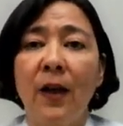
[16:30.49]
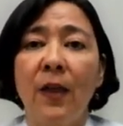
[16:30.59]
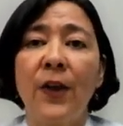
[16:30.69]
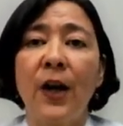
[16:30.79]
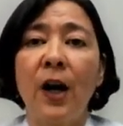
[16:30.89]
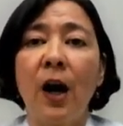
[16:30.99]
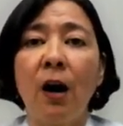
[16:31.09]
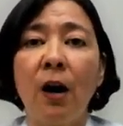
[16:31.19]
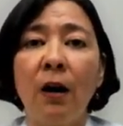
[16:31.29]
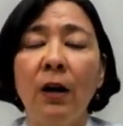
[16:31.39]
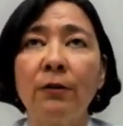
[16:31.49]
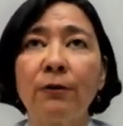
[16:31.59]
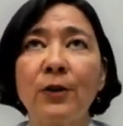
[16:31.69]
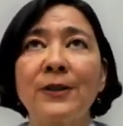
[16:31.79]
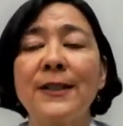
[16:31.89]
there are,
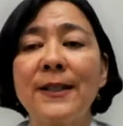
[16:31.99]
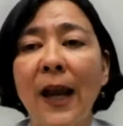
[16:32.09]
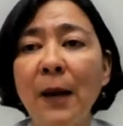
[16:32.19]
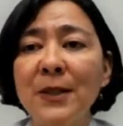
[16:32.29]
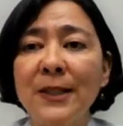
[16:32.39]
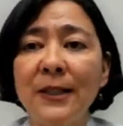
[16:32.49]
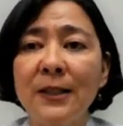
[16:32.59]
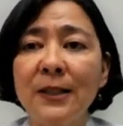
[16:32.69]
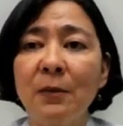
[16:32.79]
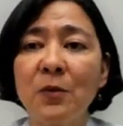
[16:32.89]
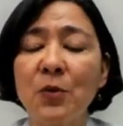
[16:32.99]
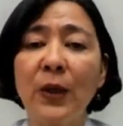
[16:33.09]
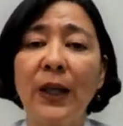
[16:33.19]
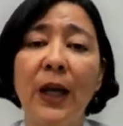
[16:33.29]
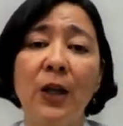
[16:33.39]
for the same symptoms,
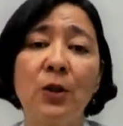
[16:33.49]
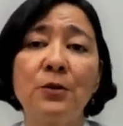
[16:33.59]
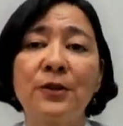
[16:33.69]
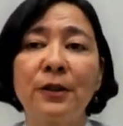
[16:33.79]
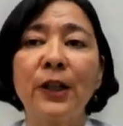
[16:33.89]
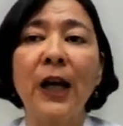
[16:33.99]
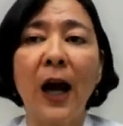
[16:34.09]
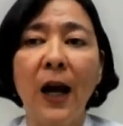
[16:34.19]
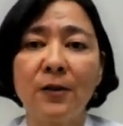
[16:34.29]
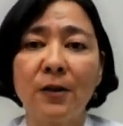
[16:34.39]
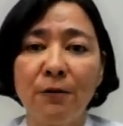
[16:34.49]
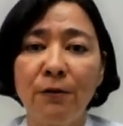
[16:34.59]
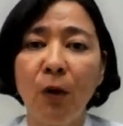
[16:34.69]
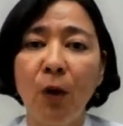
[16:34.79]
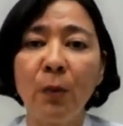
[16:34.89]
we can use different kinds of
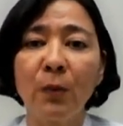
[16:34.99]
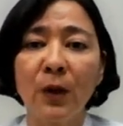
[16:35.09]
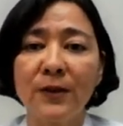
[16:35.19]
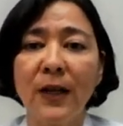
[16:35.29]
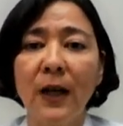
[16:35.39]
formulas.